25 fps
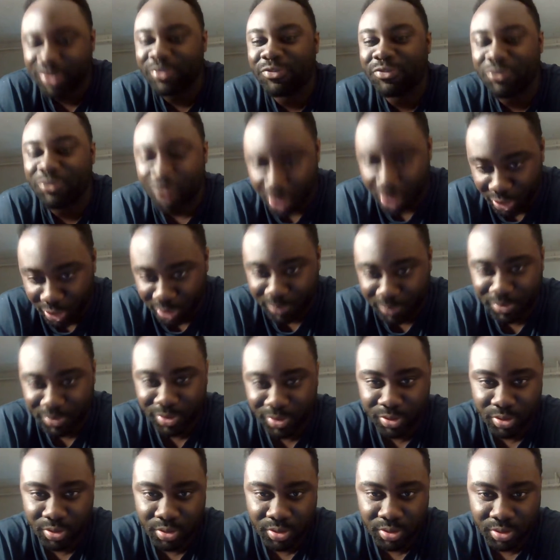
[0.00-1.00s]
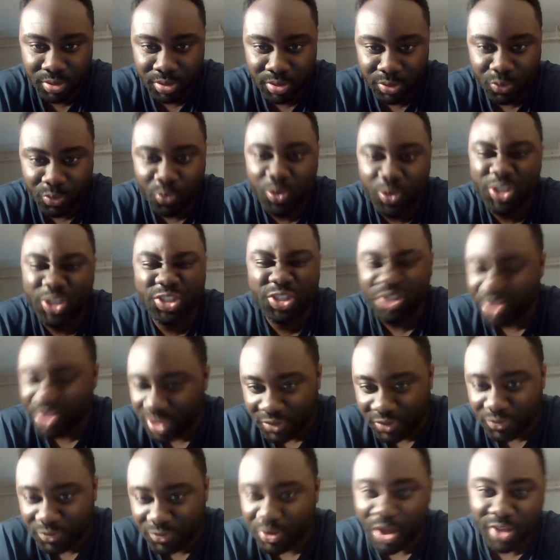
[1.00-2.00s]
confirmed. We
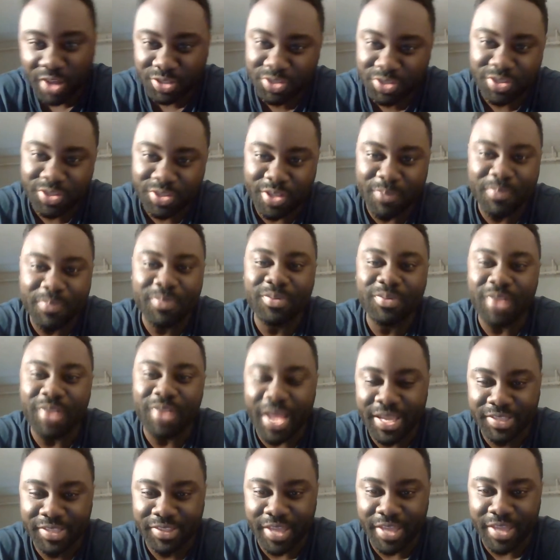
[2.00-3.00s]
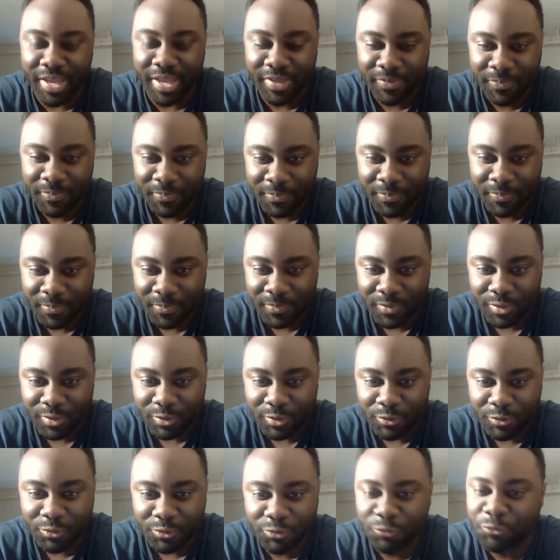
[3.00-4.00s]
shouldn't have lost to them like that.
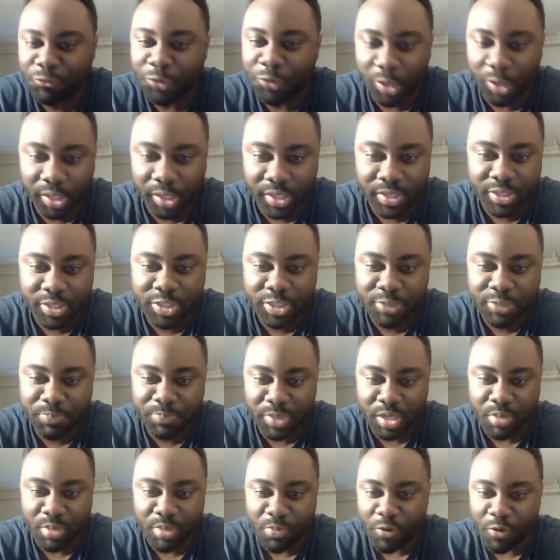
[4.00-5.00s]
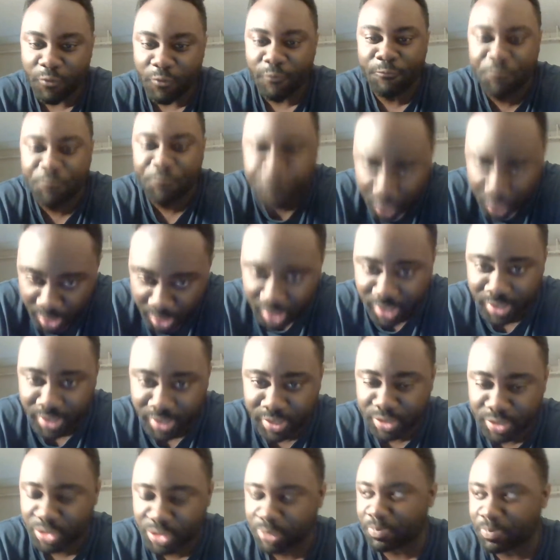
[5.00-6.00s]
Freaking despicable. Freaking
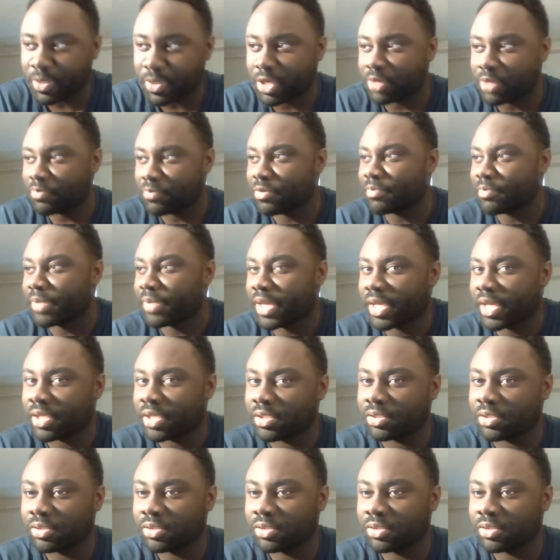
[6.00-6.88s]
despicable, man.